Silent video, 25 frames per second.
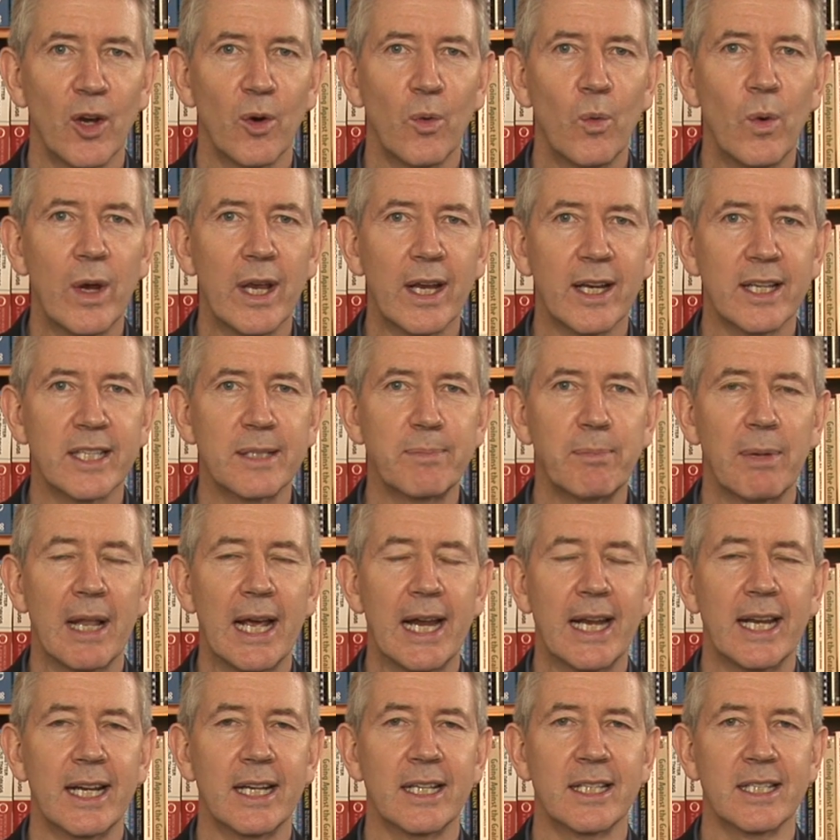We
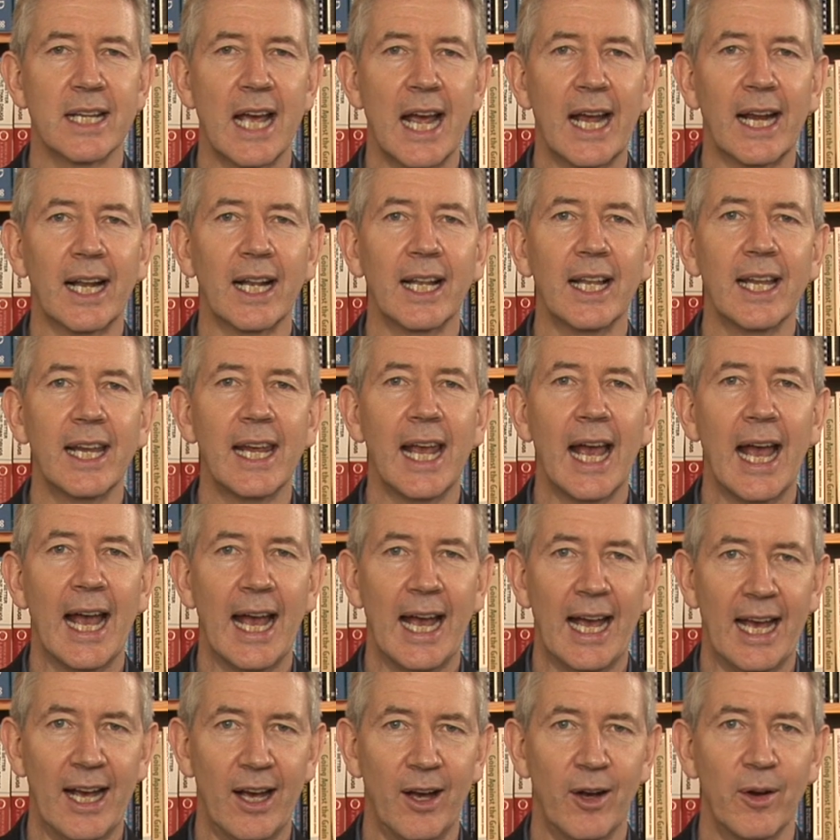explain exactly
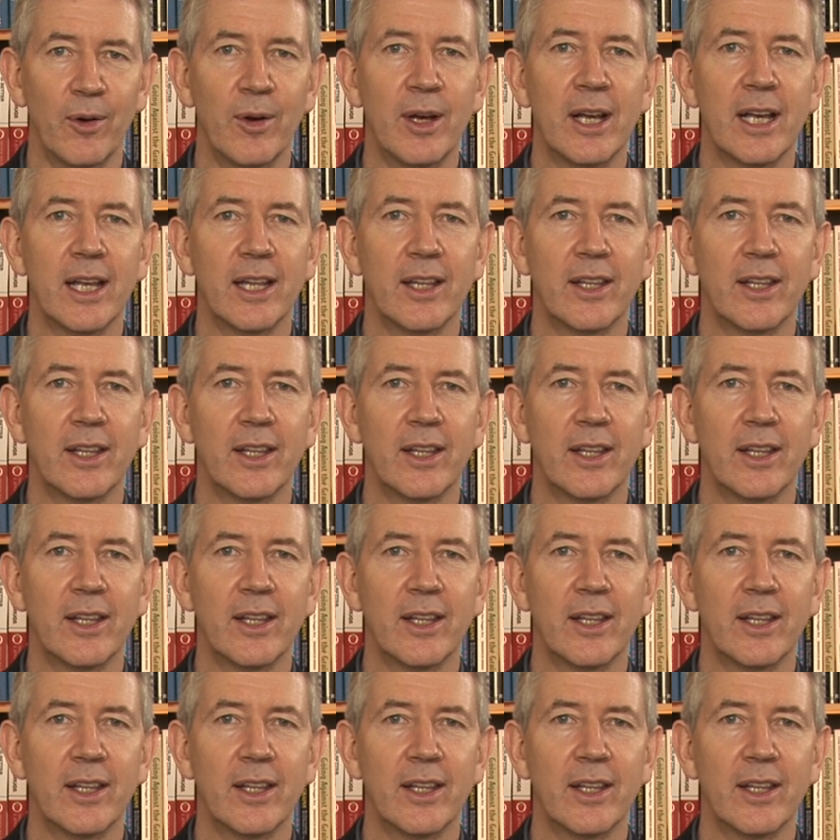how